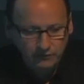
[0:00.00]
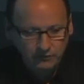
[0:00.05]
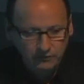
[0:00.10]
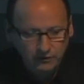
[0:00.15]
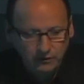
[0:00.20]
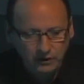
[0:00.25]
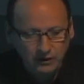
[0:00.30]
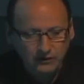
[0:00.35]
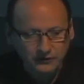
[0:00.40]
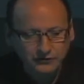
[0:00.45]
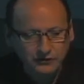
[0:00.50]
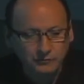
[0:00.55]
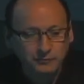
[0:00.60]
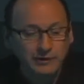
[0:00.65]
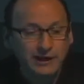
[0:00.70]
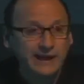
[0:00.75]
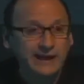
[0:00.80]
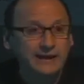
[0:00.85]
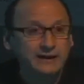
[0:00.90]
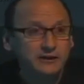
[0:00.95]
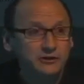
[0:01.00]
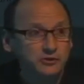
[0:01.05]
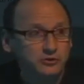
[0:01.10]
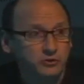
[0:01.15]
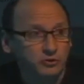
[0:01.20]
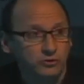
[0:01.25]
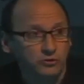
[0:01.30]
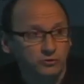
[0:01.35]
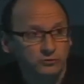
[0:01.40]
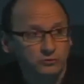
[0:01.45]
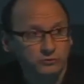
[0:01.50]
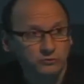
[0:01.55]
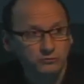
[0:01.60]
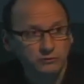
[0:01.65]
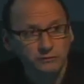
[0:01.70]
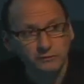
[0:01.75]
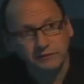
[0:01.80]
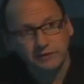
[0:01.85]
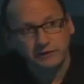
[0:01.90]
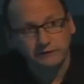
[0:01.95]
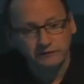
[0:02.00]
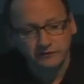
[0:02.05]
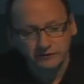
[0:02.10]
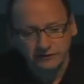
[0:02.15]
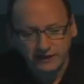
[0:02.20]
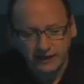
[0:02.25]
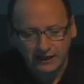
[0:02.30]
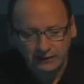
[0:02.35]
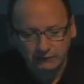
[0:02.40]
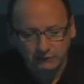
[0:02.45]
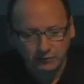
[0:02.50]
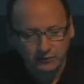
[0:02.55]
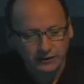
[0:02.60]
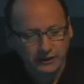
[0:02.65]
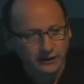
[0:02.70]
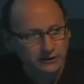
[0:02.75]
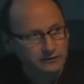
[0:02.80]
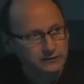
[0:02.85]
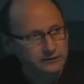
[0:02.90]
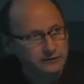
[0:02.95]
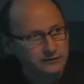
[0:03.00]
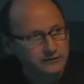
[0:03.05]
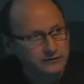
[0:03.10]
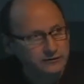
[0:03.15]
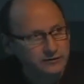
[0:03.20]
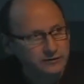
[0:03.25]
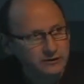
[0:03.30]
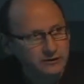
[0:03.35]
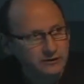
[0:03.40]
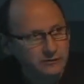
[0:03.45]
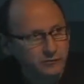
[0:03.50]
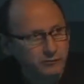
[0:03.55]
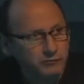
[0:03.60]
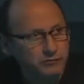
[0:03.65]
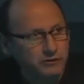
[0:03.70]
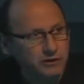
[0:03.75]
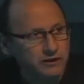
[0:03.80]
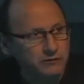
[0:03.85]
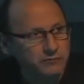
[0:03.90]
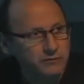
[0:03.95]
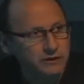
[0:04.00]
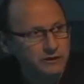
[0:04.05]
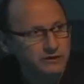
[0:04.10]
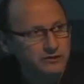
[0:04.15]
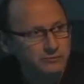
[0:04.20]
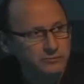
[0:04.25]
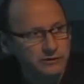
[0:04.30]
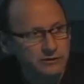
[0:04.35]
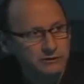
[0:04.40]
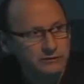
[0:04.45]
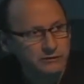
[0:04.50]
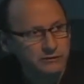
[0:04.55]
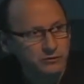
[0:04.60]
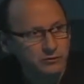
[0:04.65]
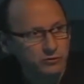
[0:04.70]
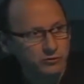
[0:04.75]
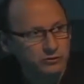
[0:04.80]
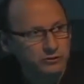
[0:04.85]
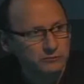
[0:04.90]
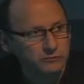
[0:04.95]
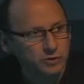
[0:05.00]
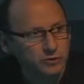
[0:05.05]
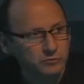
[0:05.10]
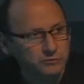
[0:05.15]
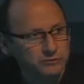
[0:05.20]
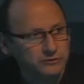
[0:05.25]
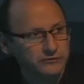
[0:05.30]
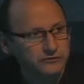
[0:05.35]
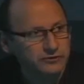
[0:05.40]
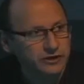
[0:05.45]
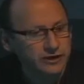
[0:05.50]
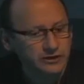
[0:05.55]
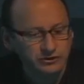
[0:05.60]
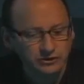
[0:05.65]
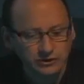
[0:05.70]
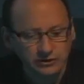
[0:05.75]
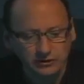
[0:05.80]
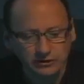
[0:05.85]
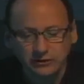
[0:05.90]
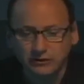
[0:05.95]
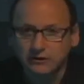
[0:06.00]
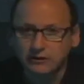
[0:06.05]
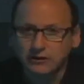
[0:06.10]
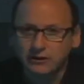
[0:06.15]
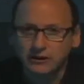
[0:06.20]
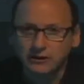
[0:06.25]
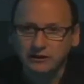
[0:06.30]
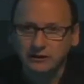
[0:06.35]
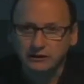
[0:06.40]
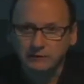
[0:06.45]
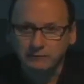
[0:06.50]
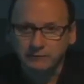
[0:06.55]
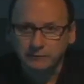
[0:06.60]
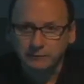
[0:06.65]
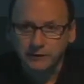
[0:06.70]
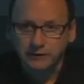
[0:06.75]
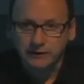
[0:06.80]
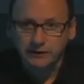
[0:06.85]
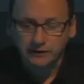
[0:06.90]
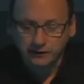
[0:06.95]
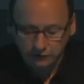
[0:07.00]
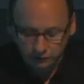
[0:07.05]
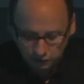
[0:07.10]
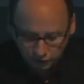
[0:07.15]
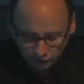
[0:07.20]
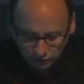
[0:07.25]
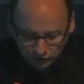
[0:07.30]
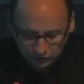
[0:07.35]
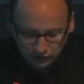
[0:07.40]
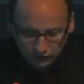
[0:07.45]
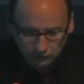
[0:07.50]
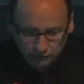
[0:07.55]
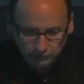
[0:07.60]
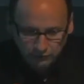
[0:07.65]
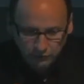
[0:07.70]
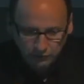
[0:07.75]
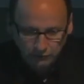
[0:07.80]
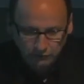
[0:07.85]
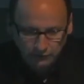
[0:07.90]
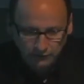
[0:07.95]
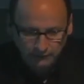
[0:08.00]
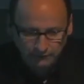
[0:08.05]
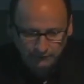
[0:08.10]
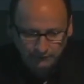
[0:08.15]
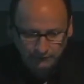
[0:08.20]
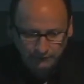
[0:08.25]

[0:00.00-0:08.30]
Also, pain control. We believe in stacked modalities. Blood management, early mobilization, and implementing a nutritional program.